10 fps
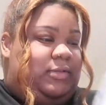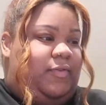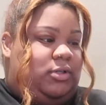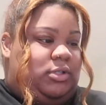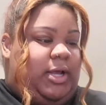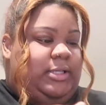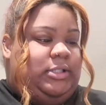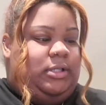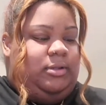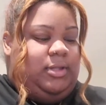feels
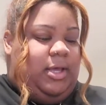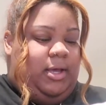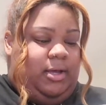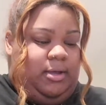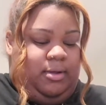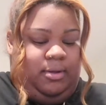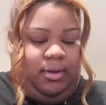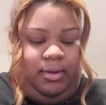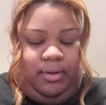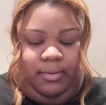nice and thick.
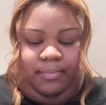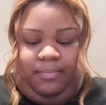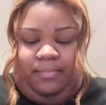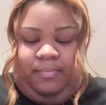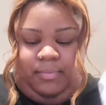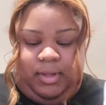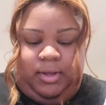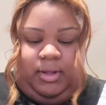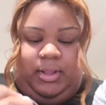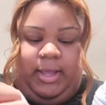Um,
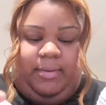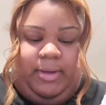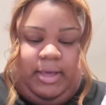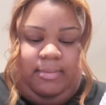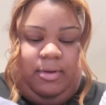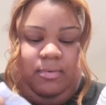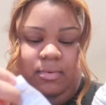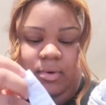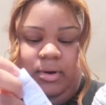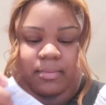like it would keep me
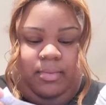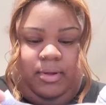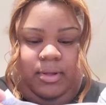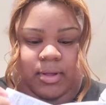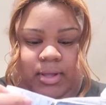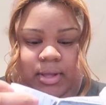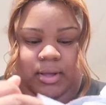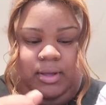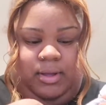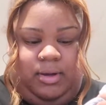warm.
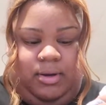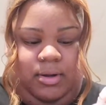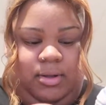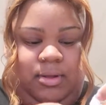And